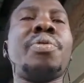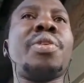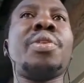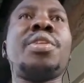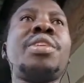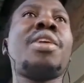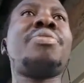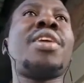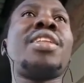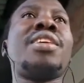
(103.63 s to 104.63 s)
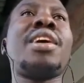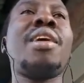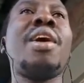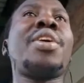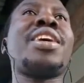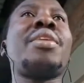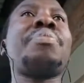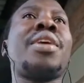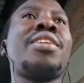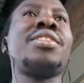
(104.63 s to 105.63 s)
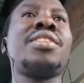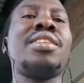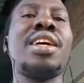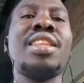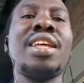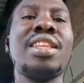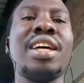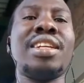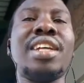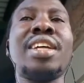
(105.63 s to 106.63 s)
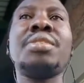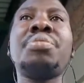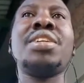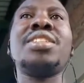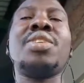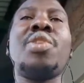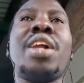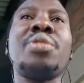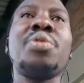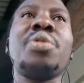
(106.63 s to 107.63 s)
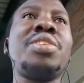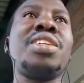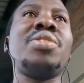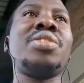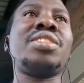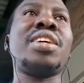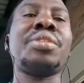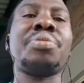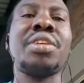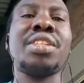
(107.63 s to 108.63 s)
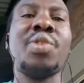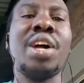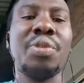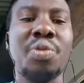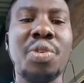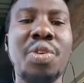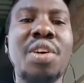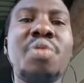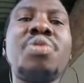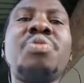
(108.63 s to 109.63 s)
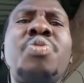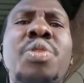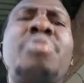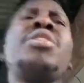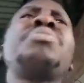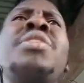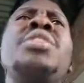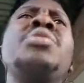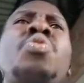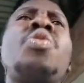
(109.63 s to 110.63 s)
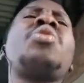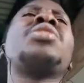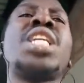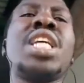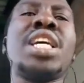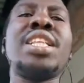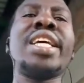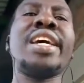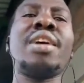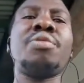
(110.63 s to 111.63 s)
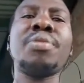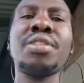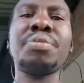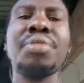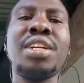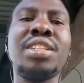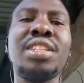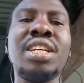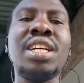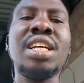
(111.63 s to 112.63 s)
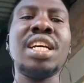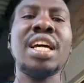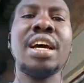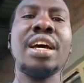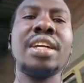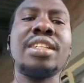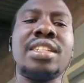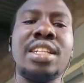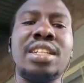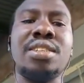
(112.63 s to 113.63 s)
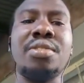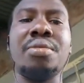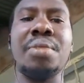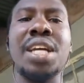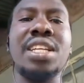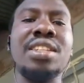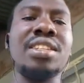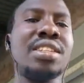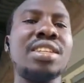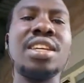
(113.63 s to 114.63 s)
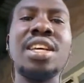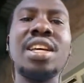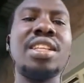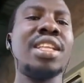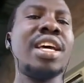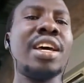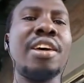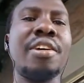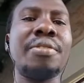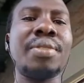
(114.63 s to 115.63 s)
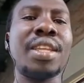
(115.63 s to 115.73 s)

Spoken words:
It's our grandparents that experienced the World War. We did not experience the World War. We've experienced wars here and there. We've experienced states of emergency here and there.